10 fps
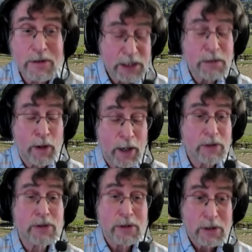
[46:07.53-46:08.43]
I
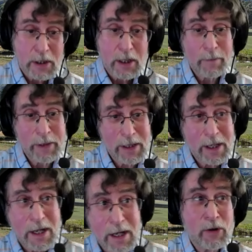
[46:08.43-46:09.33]
mean,
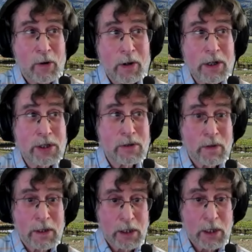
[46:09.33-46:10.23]
in order to
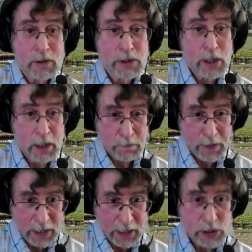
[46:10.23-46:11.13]
run goats on
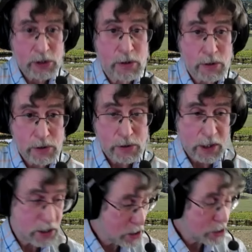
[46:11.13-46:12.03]
pastures, in
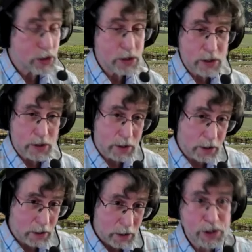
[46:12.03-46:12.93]
addition to
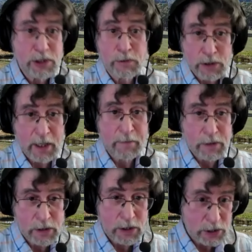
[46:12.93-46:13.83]
the principles that I've
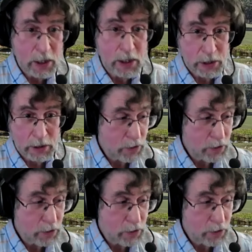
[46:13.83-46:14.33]
been discussing,